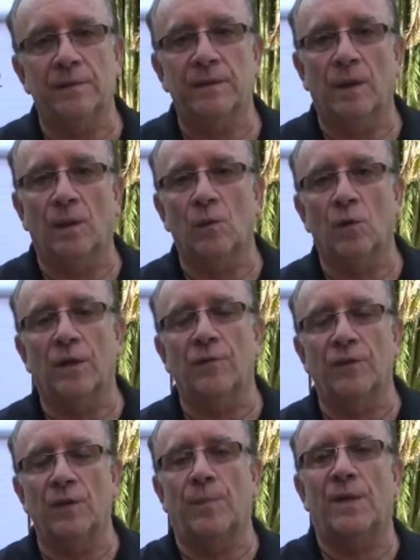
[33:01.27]
looking
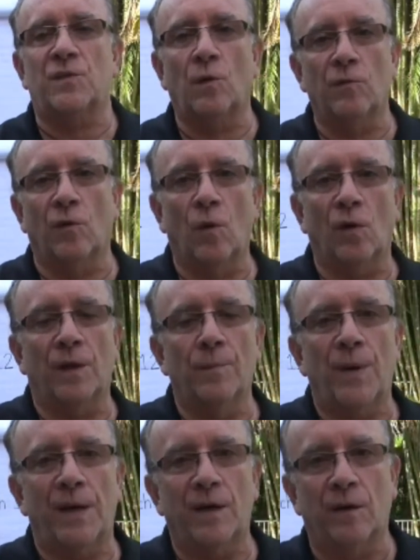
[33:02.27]
for the best overall
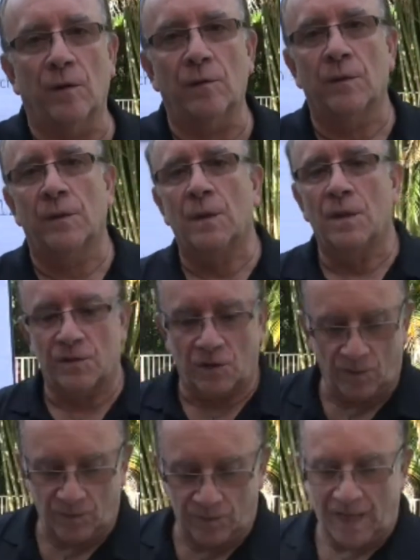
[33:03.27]
competitor.
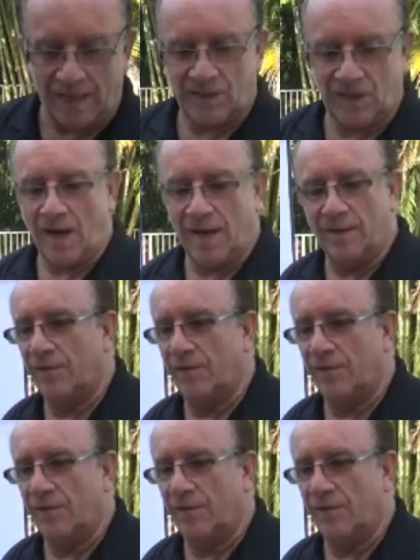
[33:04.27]
So that's kind of